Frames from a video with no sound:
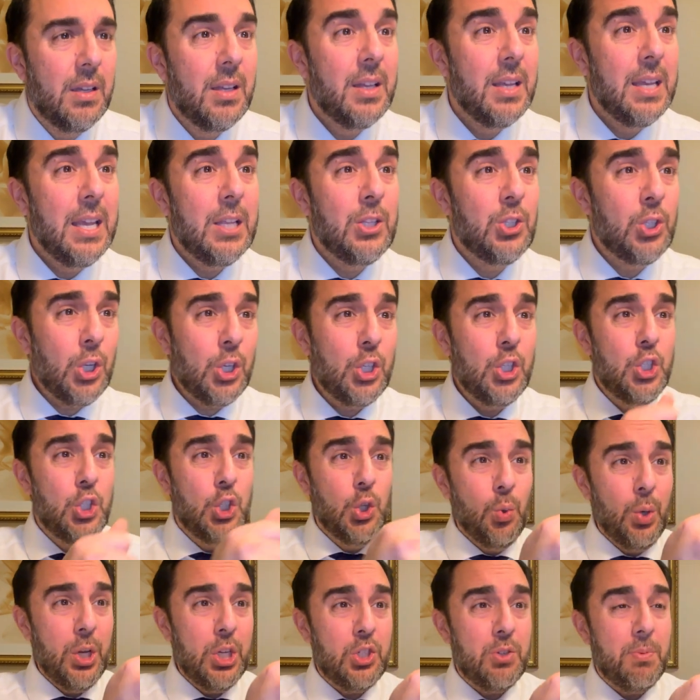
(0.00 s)
He took
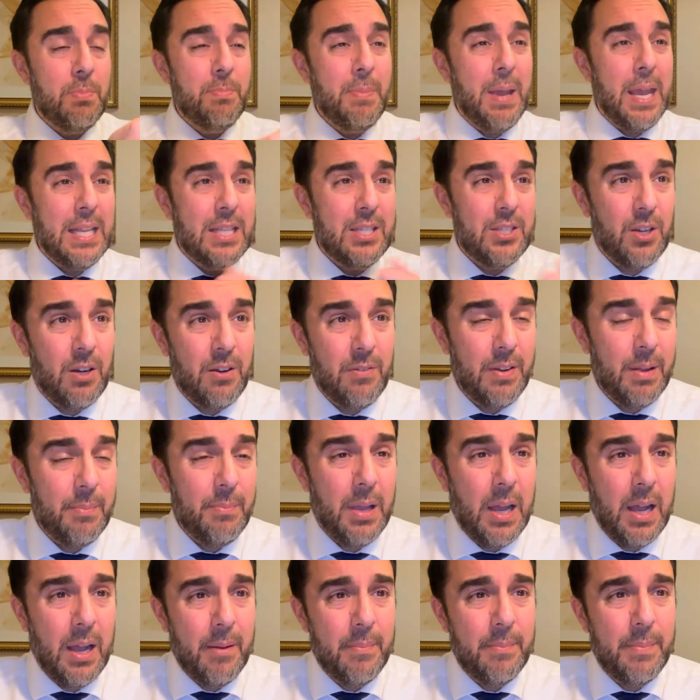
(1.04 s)
Jewish maid servant,
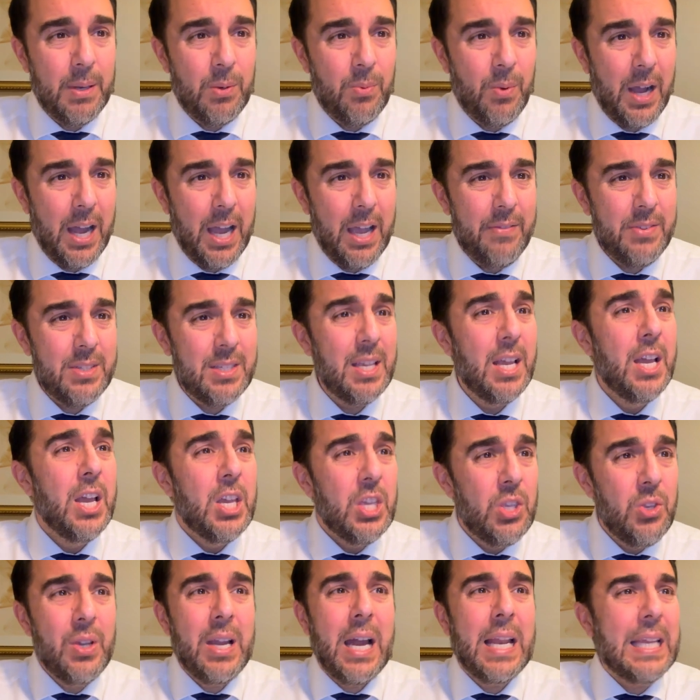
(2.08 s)
uh, midwives.
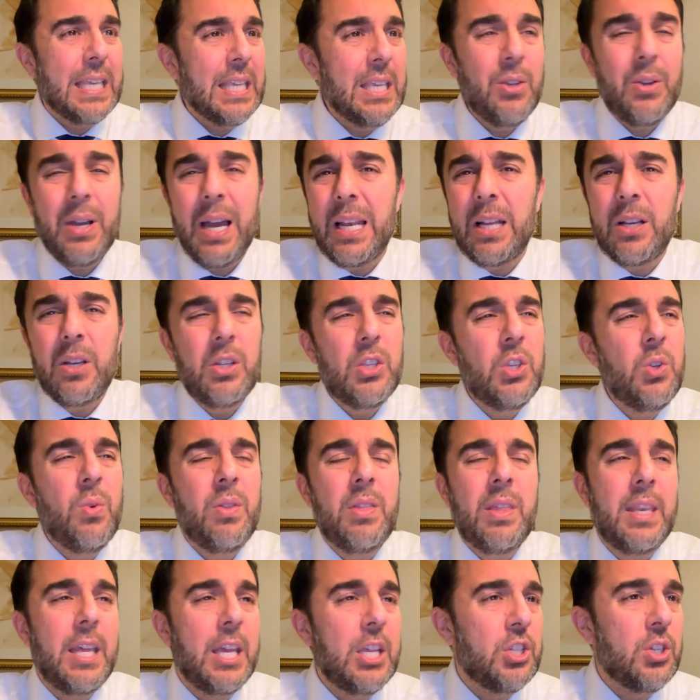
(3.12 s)
You got to you got to
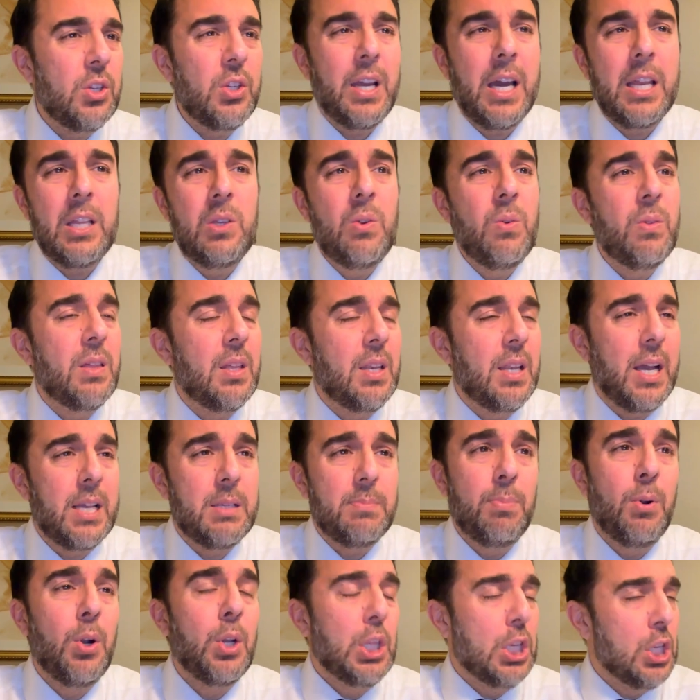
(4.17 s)
euthanize. You got to euthanize
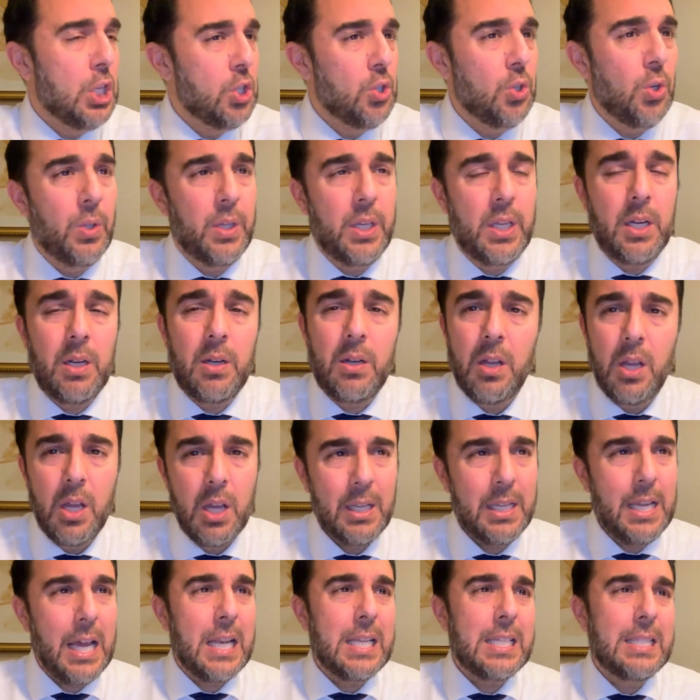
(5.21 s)
birth control here.
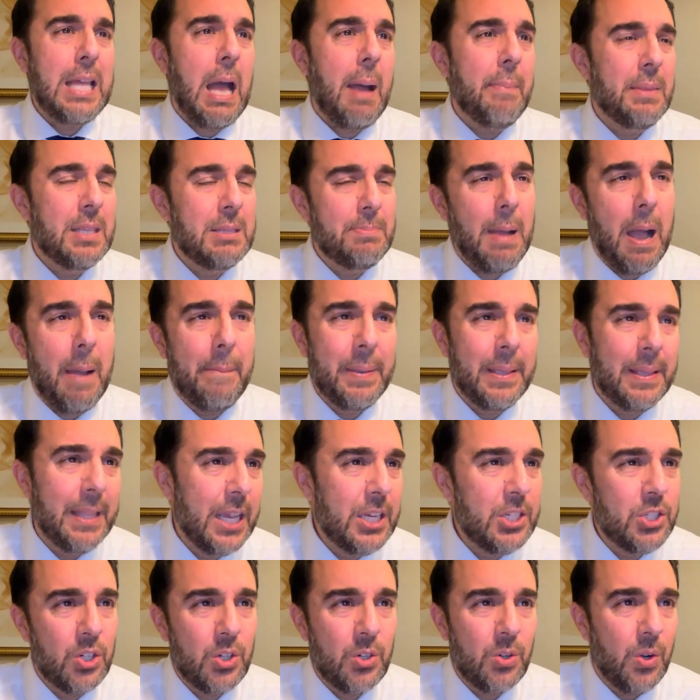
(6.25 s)
Got to stop this
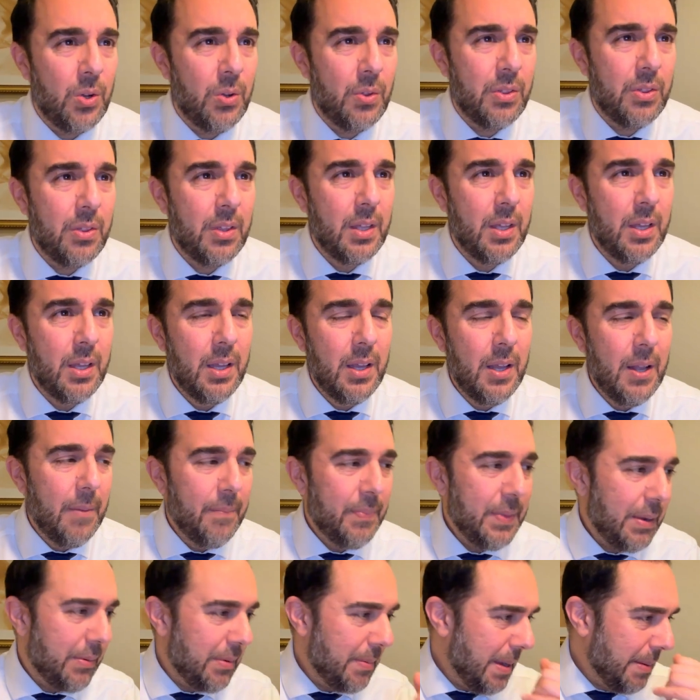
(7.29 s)
population growth.
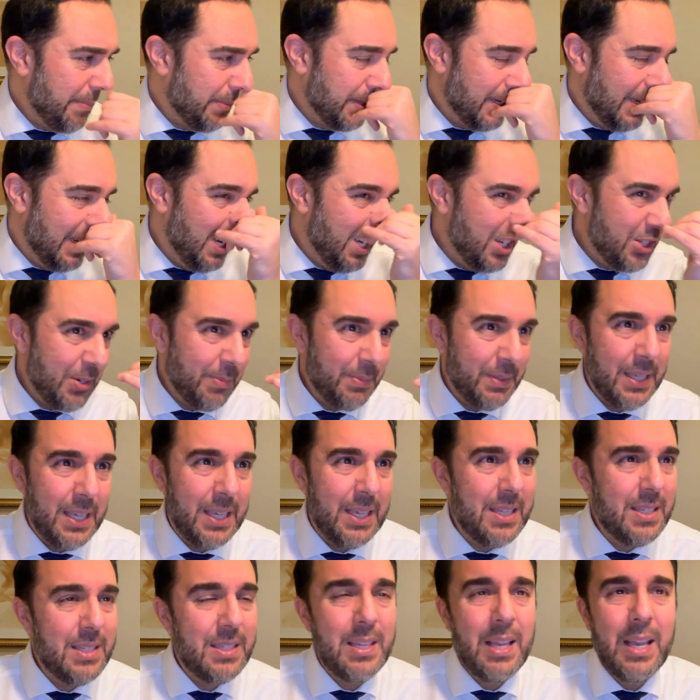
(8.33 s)
Now remember, Egypt
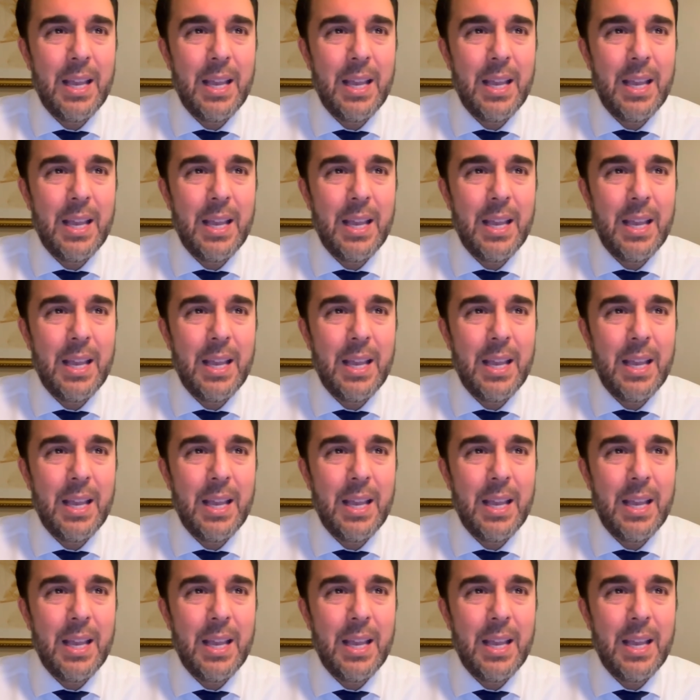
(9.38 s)
is